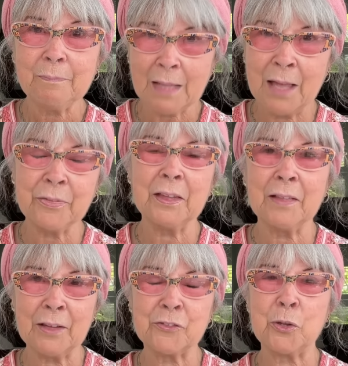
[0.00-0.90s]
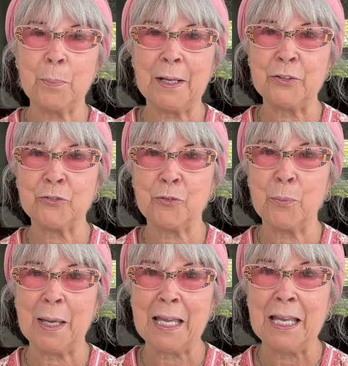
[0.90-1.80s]
I think that's the place for
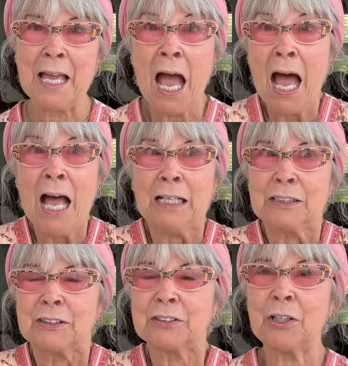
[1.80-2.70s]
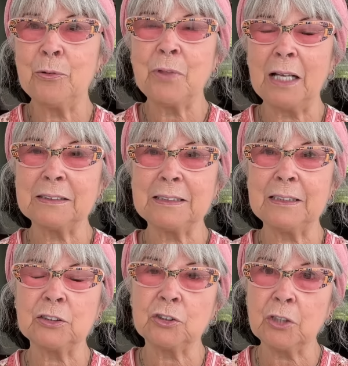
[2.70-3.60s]
me. So that's
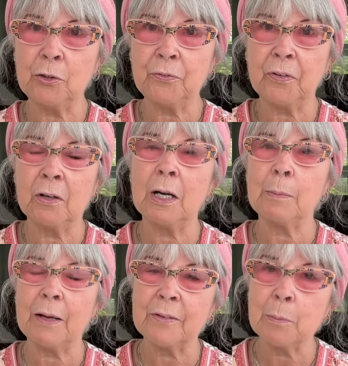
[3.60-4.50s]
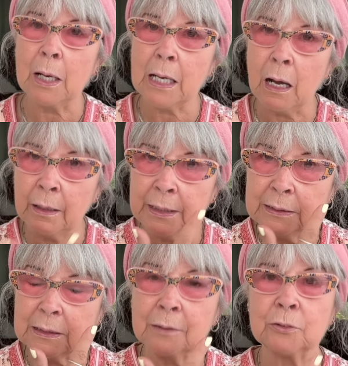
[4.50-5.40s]
it so far. I'm having my
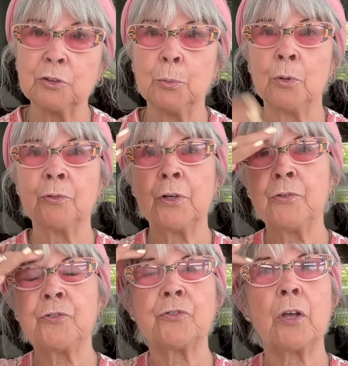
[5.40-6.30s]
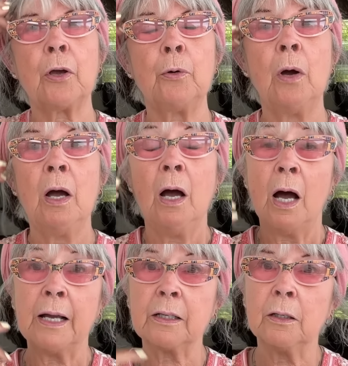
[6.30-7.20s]
eye done tomorrow, so
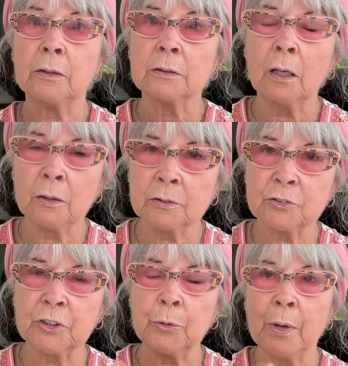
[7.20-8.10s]
I can't answer you.